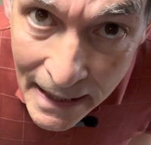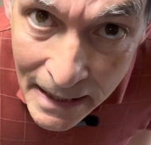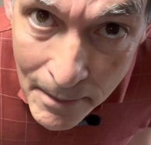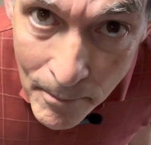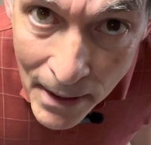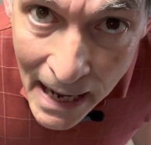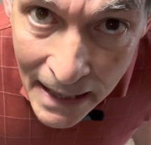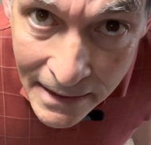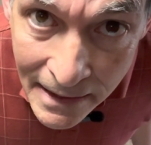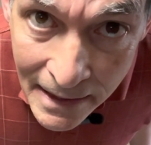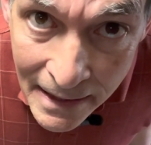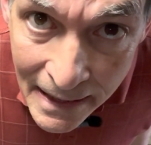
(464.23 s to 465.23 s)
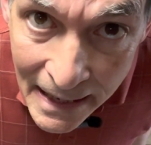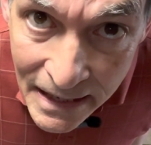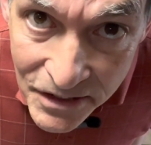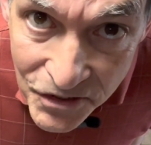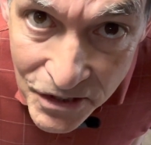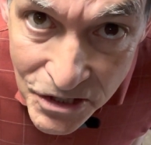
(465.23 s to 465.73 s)
at impact, and
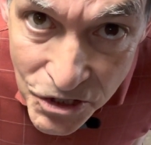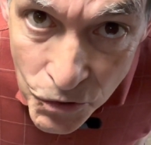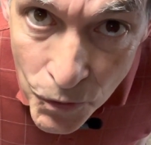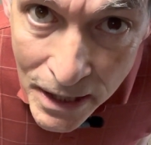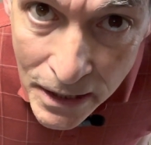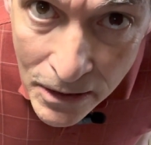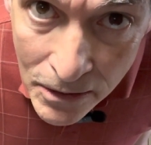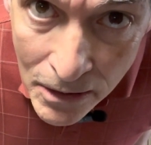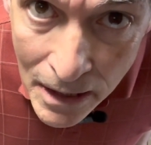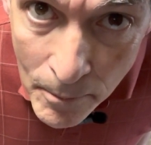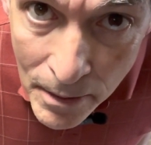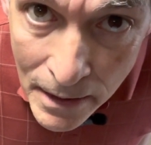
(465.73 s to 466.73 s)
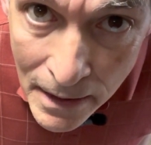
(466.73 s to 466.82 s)
it's going to square the club,